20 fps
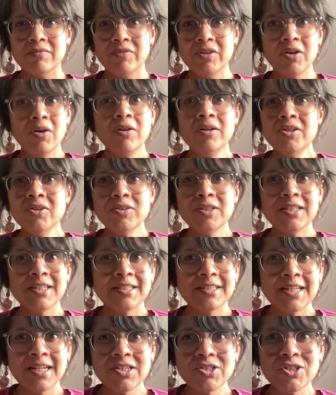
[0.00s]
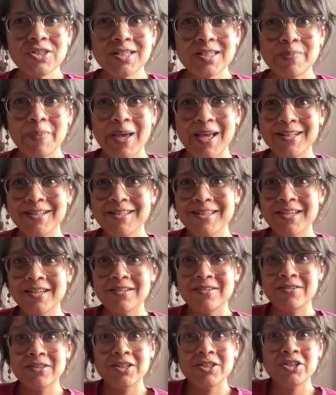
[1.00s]
we all know that attention spans are
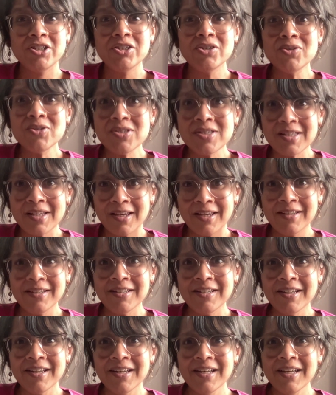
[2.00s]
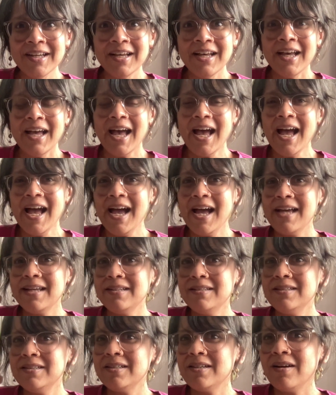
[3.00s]
reducing,
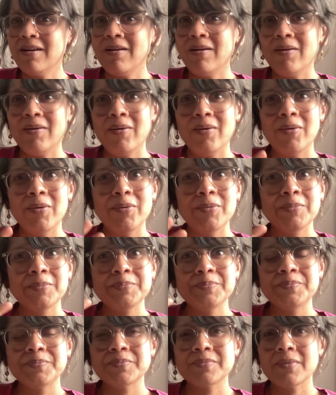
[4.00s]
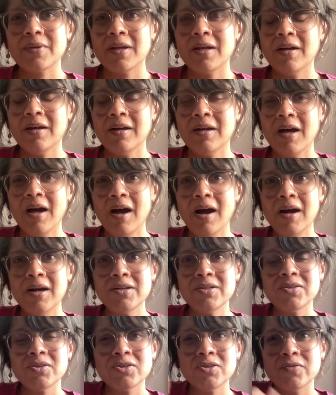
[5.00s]
and our
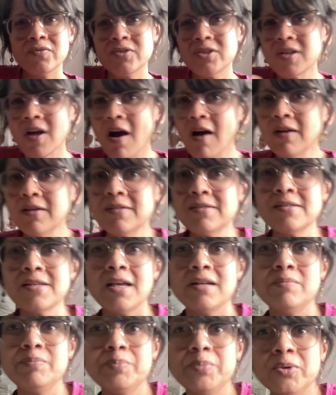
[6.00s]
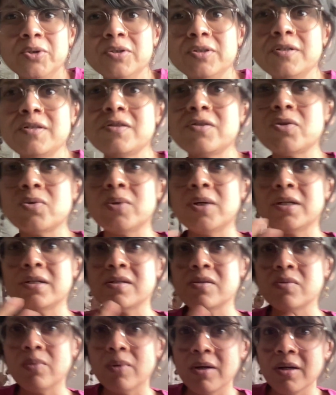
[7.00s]
sort of tugs and pulls
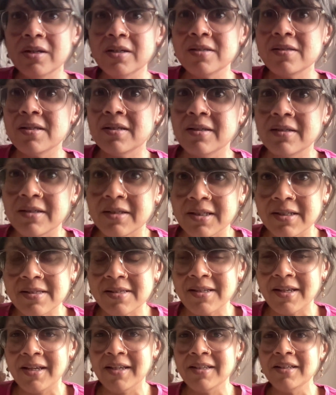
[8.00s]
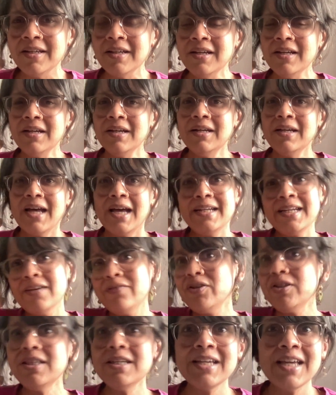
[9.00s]
towards work is increasing, and
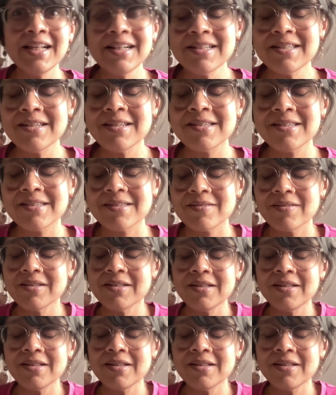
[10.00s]
everything else is